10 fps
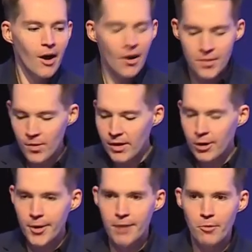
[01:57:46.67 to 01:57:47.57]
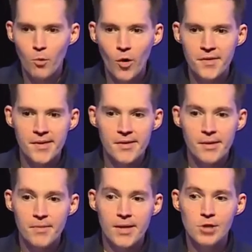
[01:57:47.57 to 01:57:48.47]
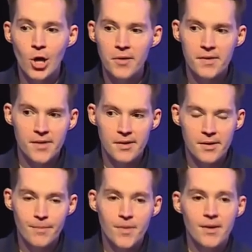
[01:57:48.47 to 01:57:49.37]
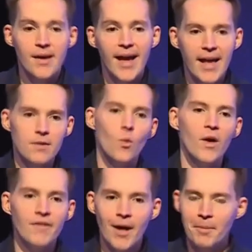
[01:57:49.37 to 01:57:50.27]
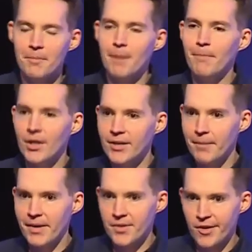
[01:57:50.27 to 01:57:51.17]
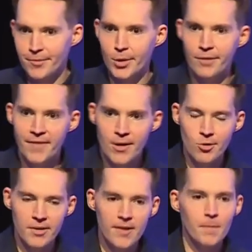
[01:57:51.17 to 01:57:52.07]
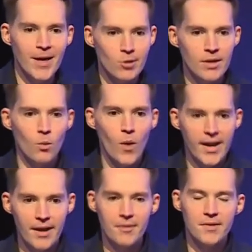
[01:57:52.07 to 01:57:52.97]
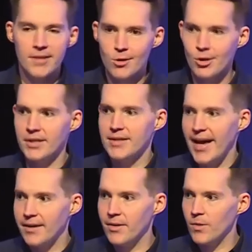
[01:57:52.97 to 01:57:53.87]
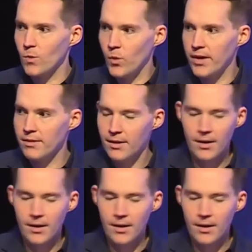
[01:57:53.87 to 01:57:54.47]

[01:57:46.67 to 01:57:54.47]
Also including reward systems and token systems as a way of helping me build on my self-motivation, especially when I was initially diagnosed with